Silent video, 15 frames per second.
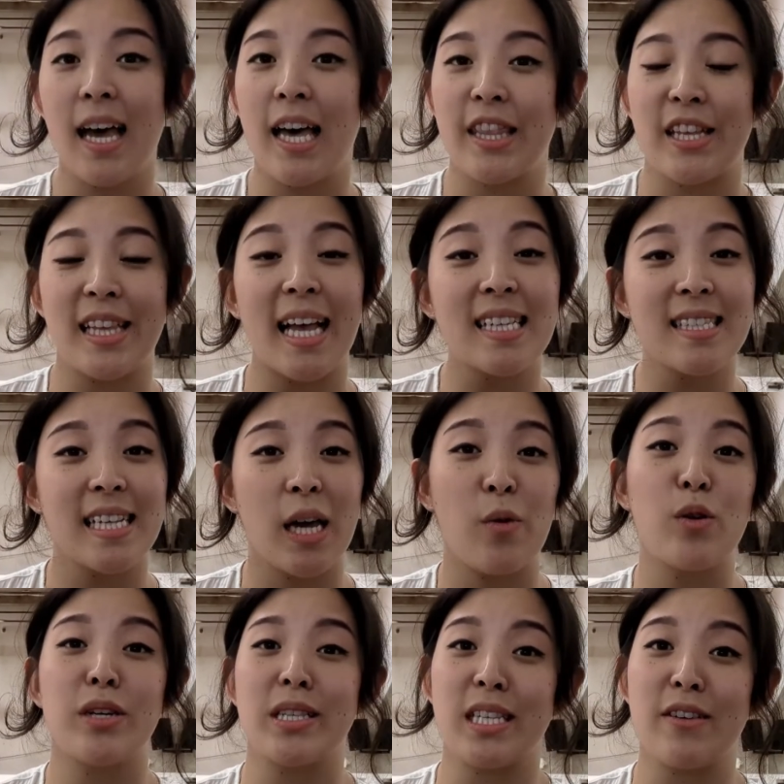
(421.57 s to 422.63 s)
The last thing I
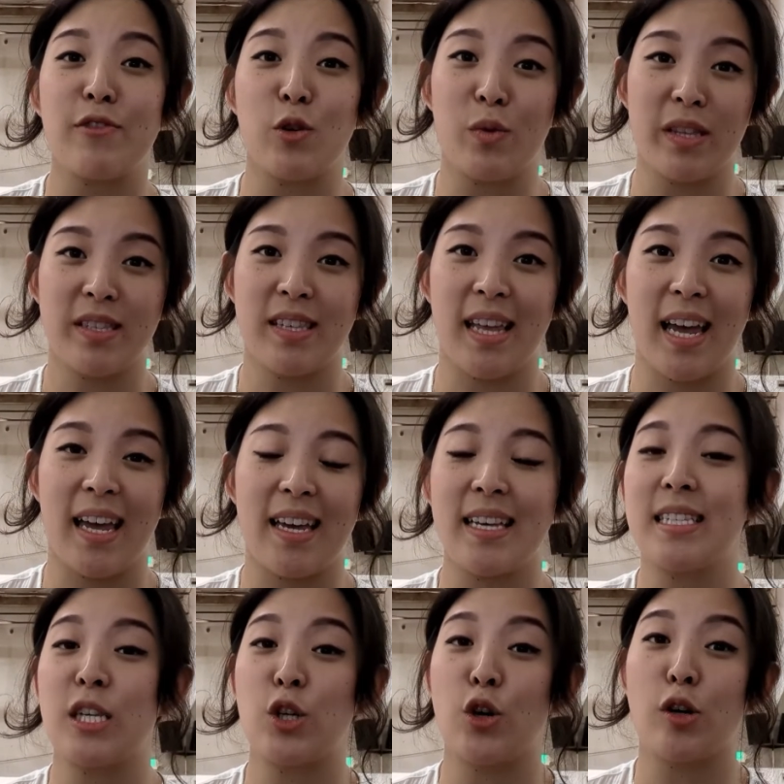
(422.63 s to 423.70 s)
want to leave you with today is
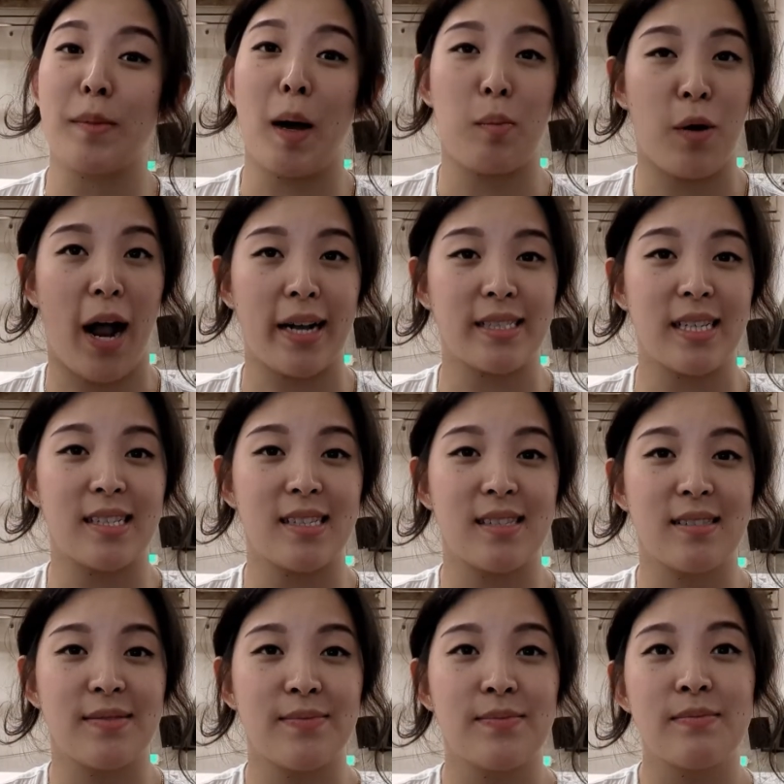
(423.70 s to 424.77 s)
a note about practice.
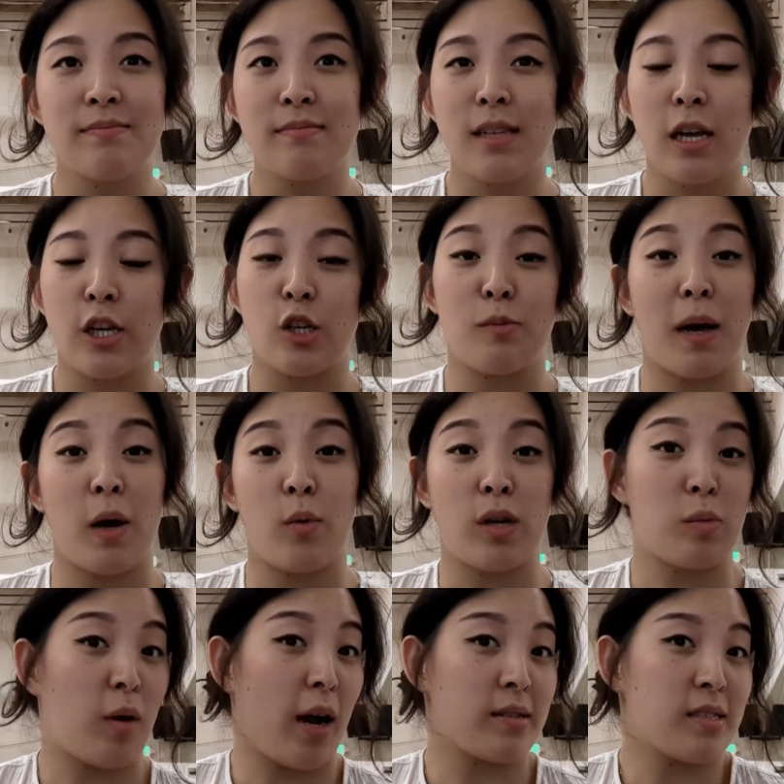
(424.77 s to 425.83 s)
You might want to
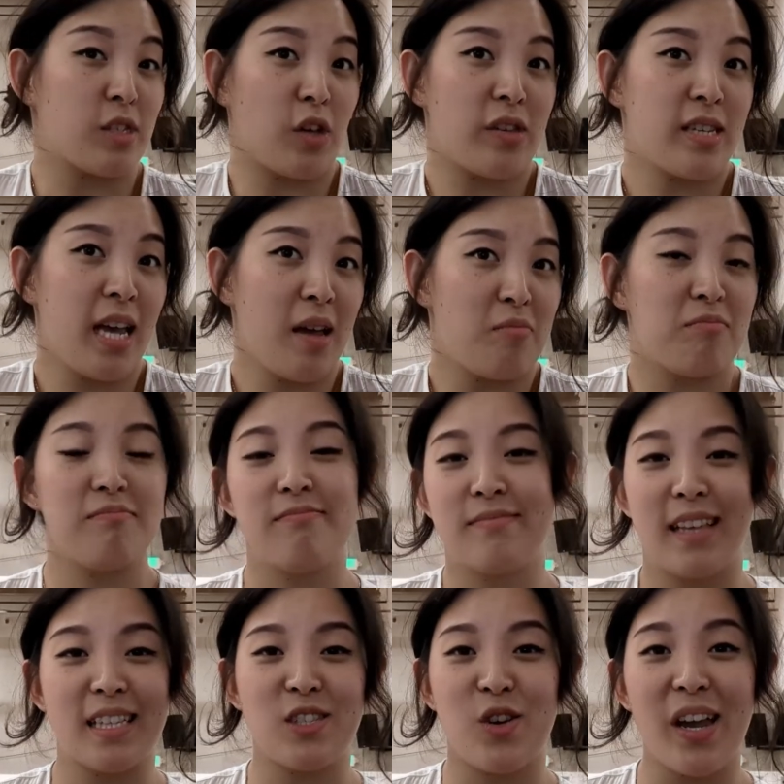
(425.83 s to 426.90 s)
practice all the time.
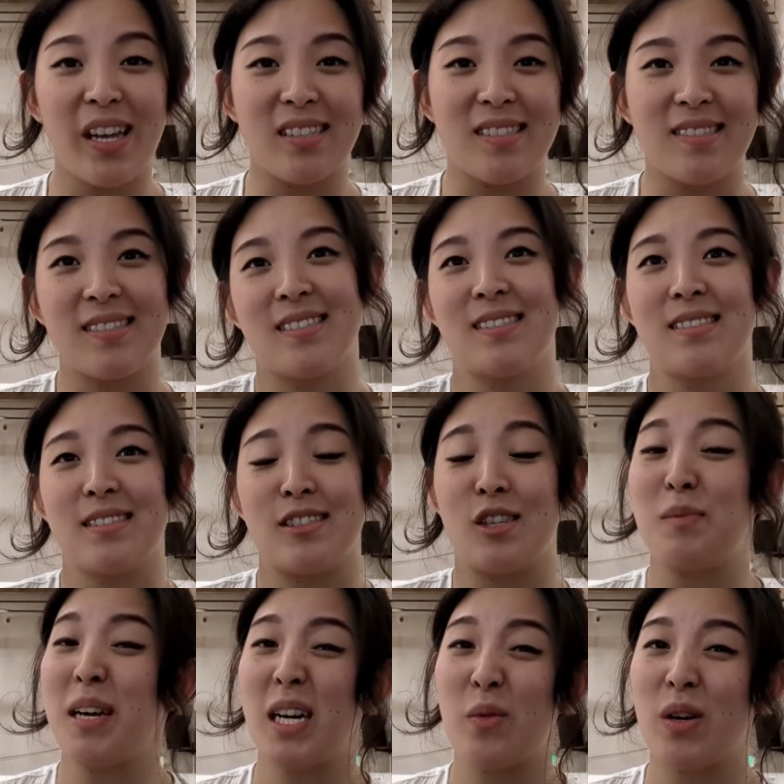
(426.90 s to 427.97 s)
That's great. You
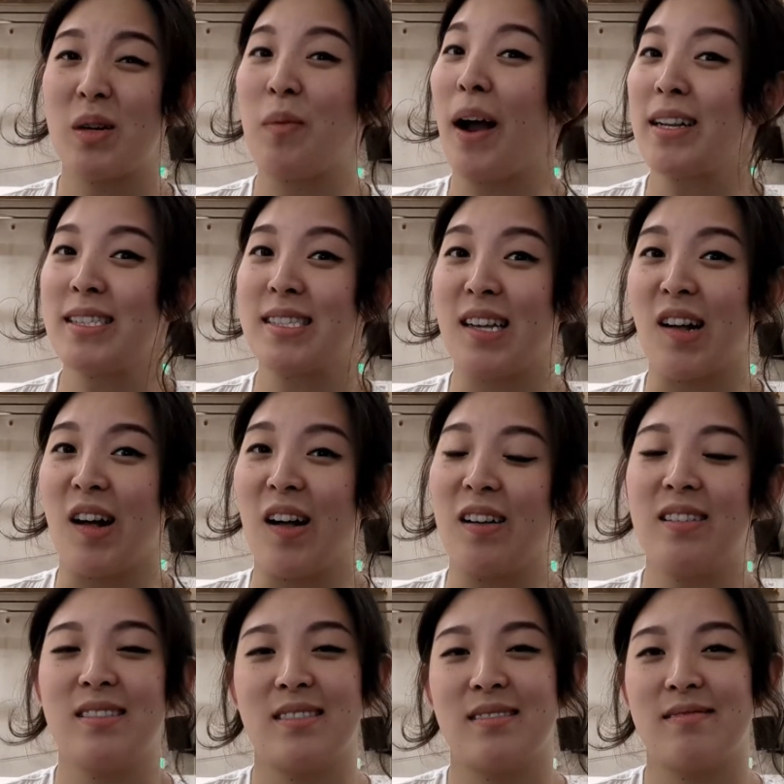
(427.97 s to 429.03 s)
might not want to practice at all,
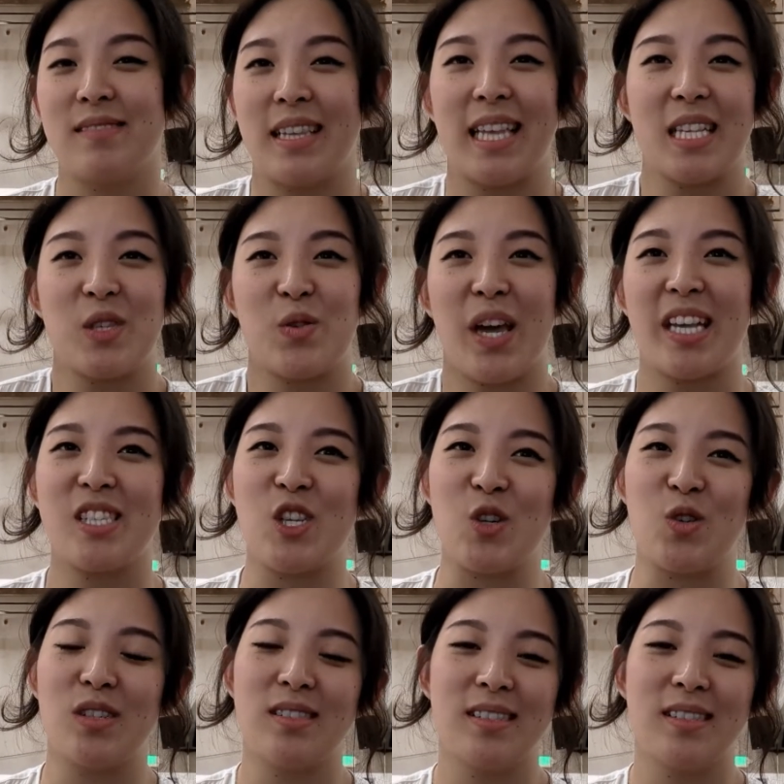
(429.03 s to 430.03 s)
and that's okay too.